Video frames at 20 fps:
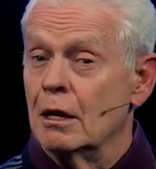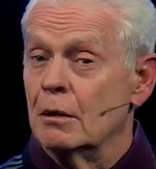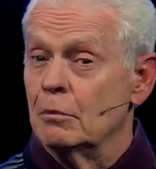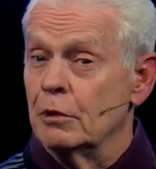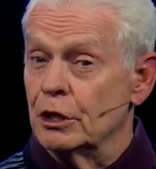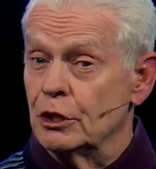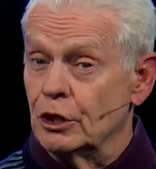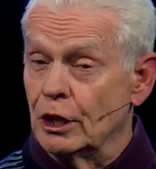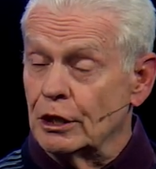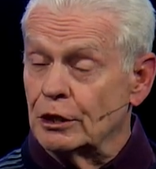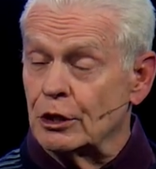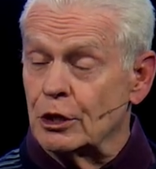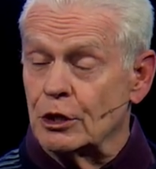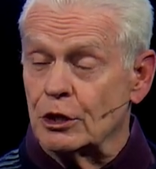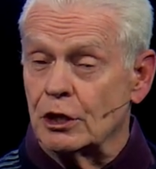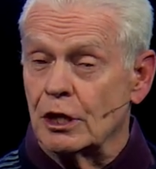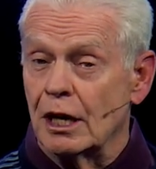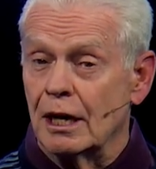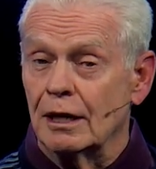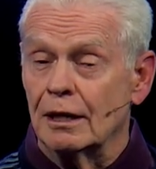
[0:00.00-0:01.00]
But Jesus
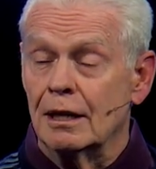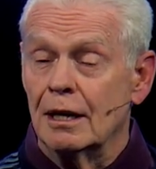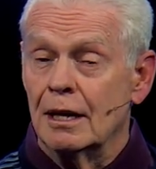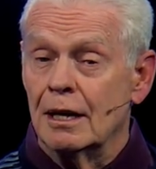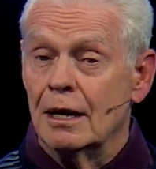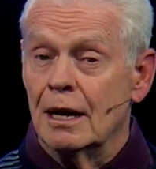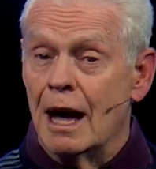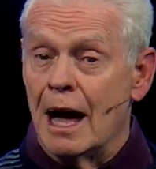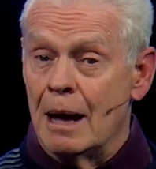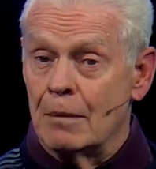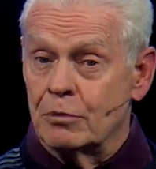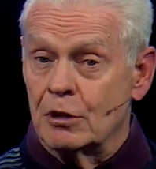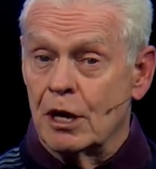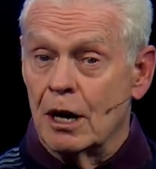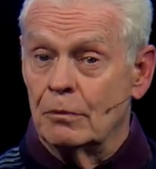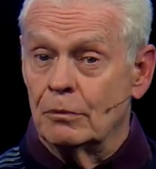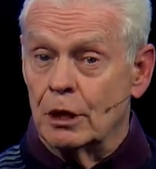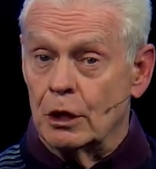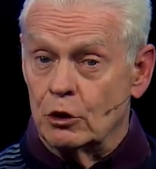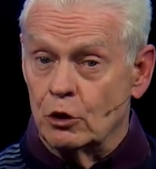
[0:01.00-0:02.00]
said, I'm
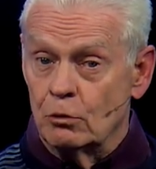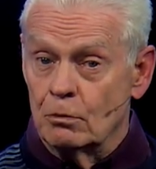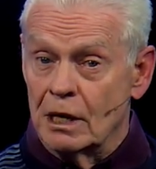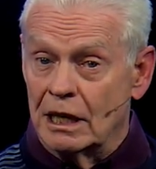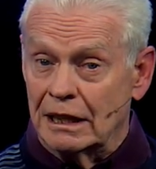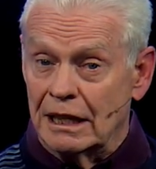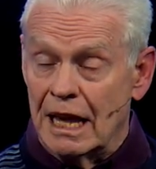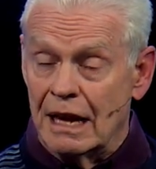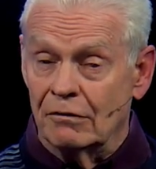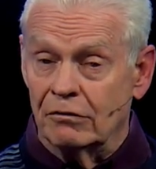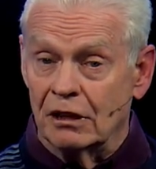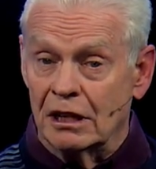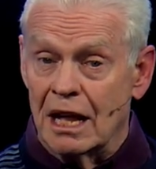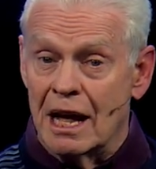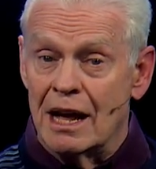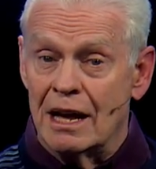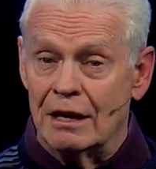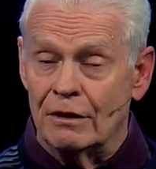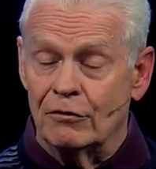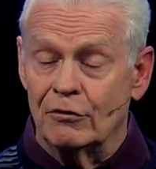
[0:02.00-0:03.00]
come that you might have
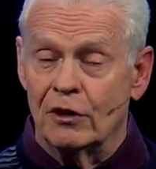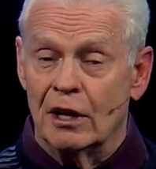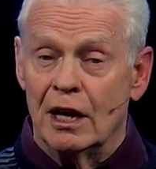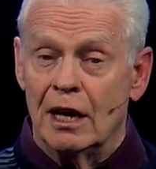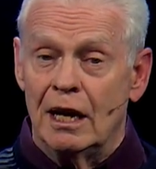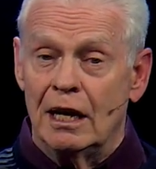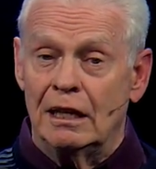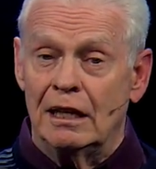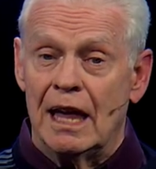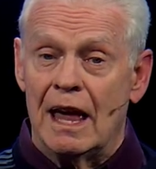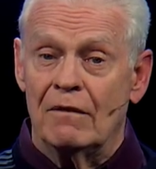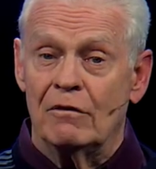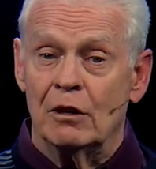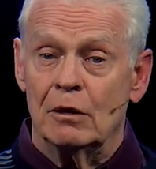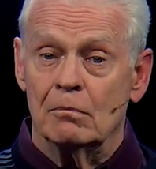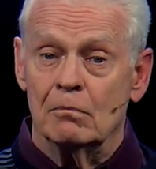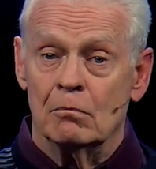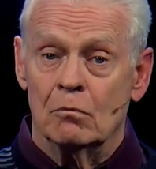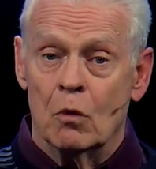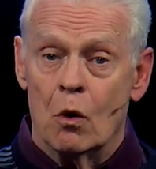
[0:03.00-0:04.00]
life and have
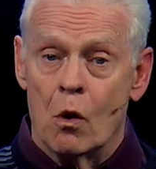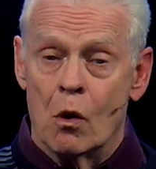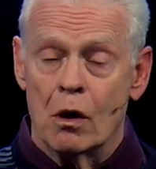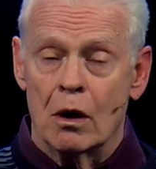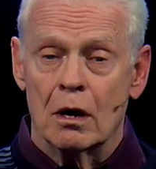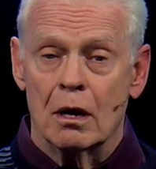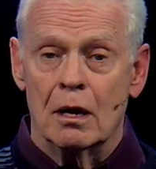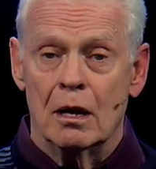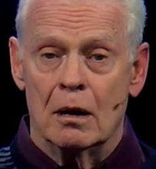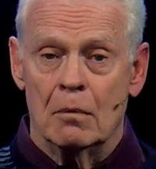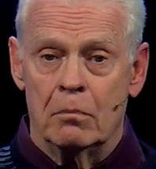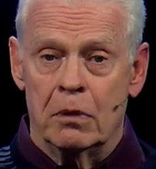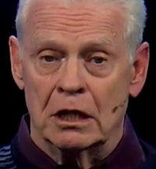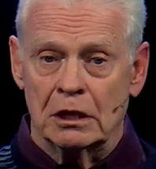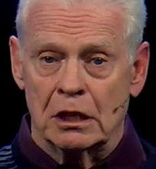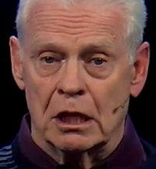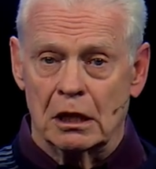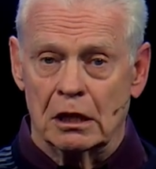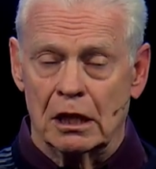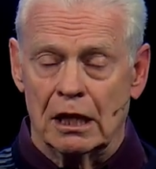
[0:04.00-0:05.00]
it more
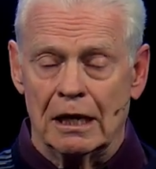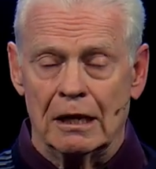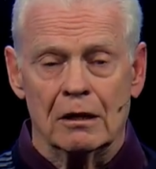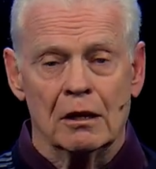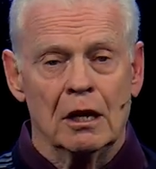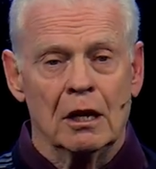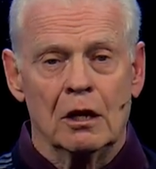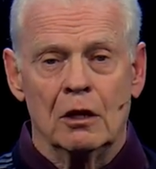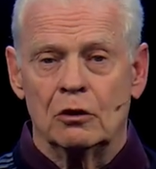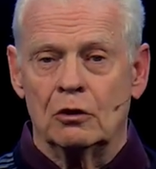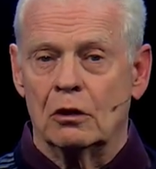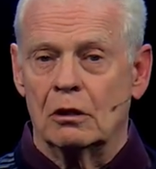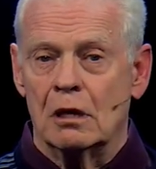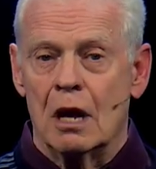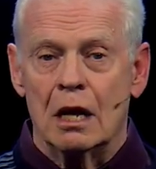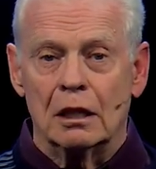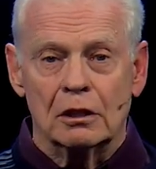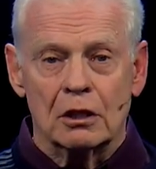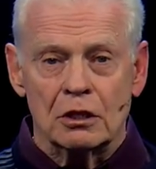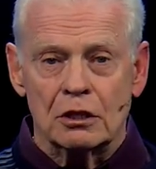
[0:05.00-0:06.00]
abundantly. So
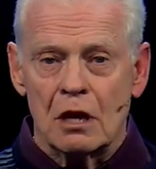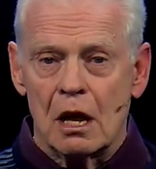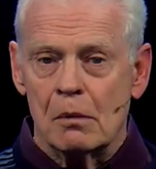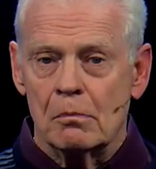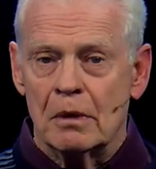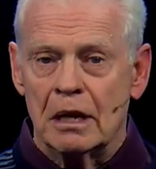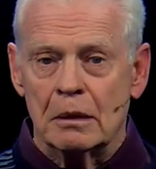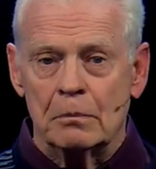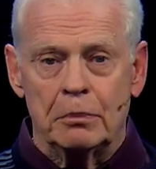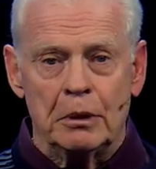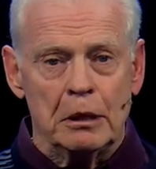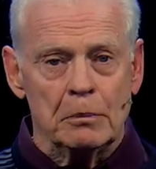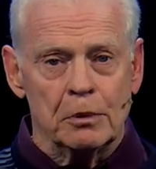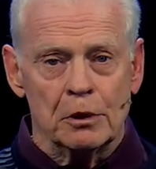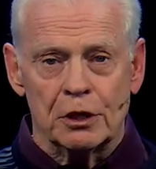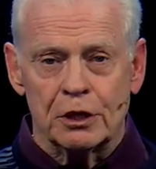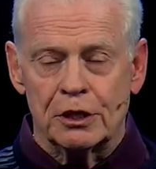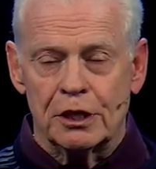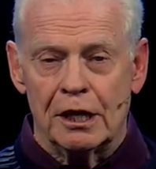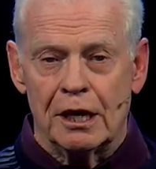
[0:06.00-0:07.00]
God does not make people
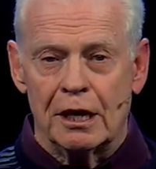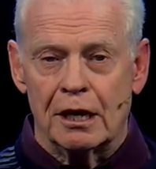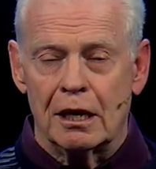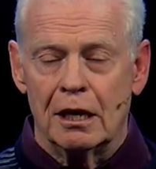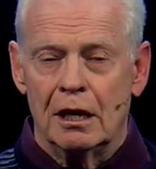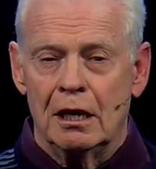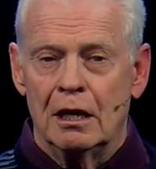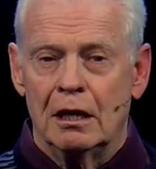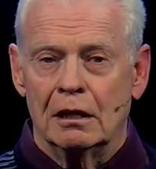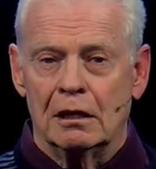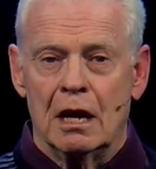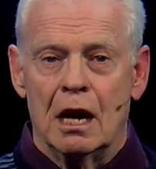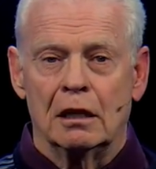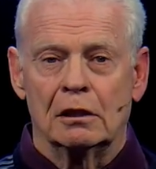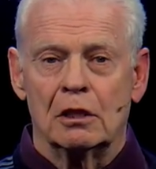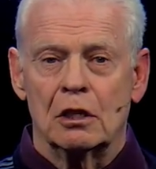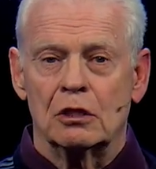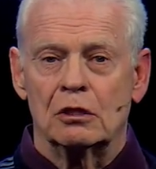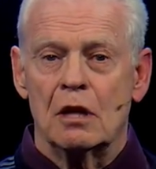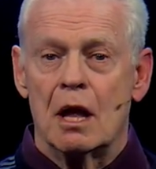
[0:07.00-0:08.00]
sick. God
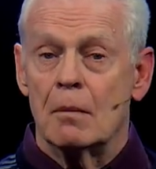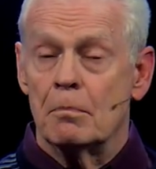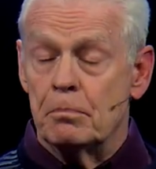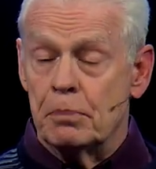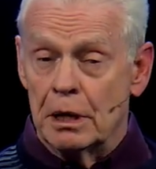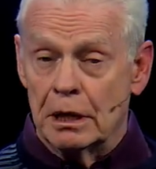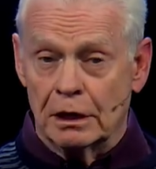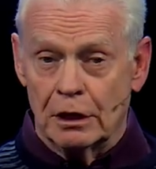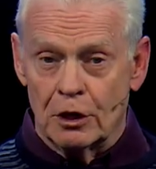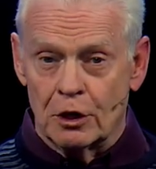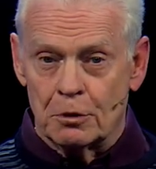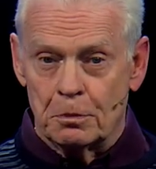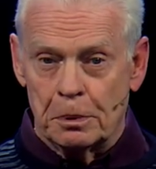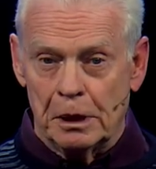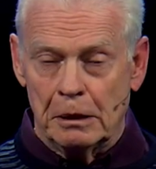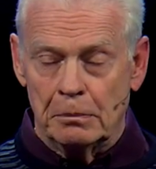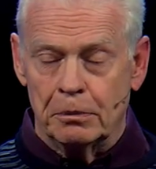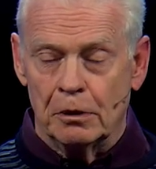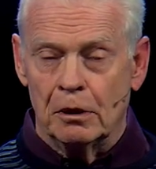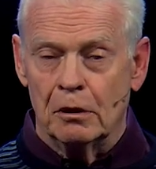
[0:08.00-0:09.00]
does not punish
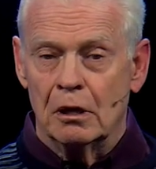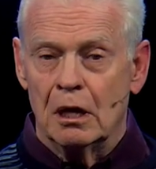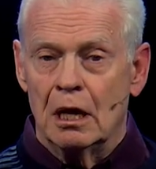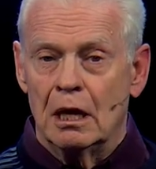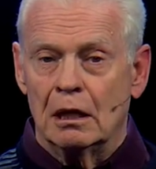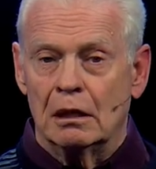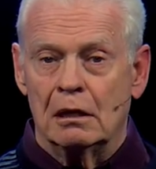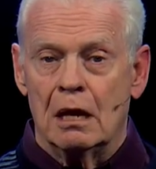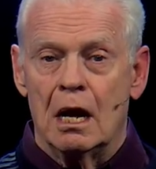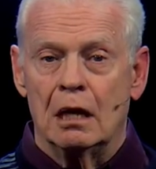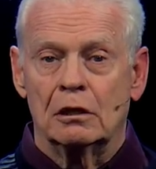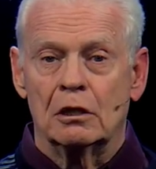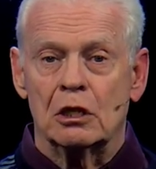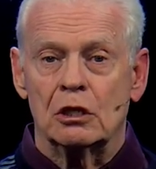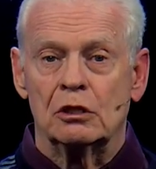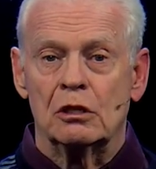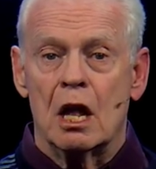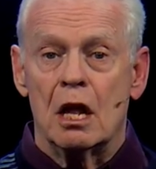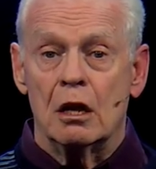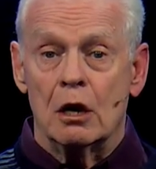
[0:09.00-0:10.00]
people. God
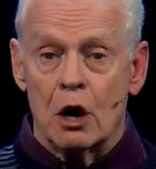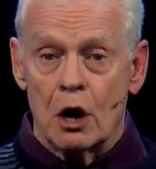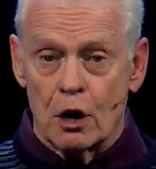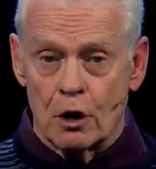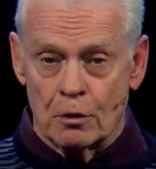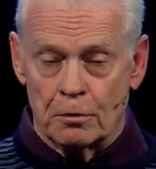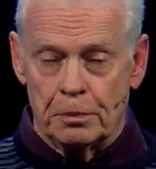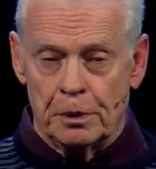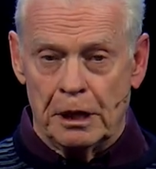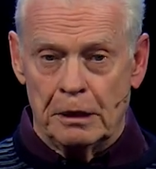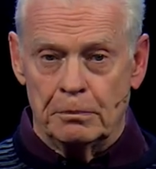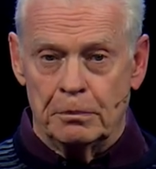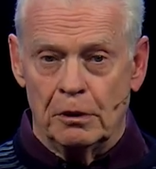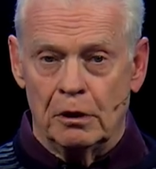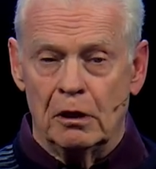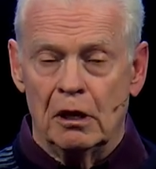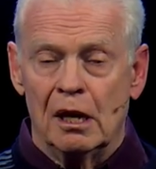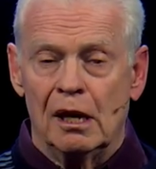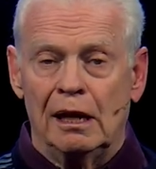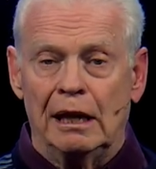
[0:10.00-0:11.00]
does not hurt
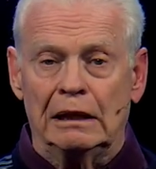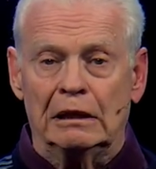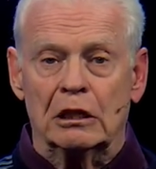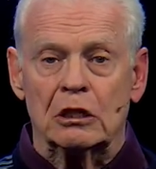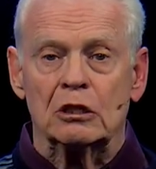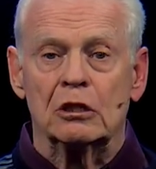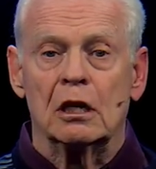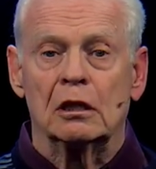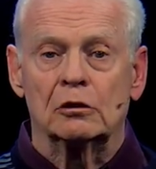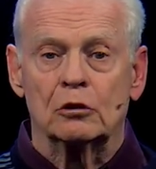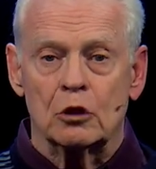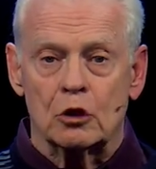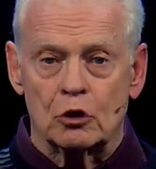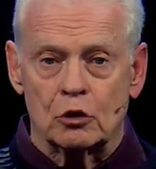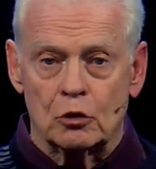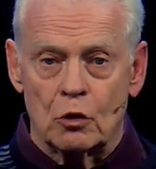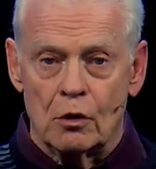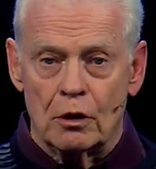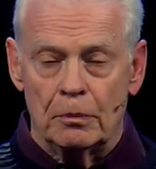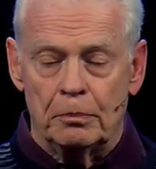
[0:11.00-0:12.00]
people. He does not
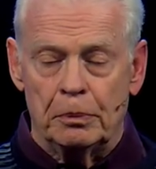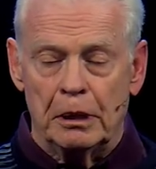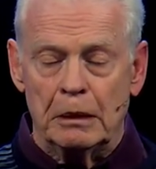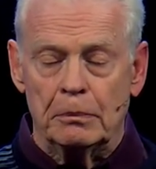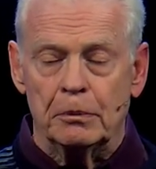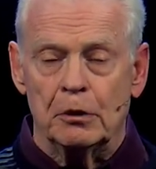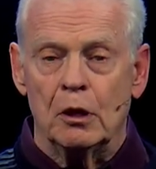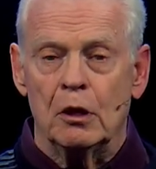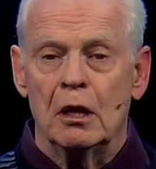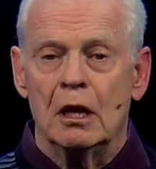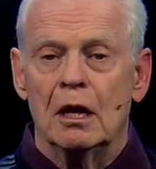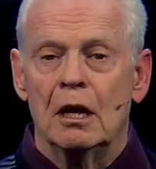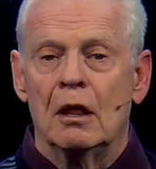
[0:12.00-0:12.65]
destroy people.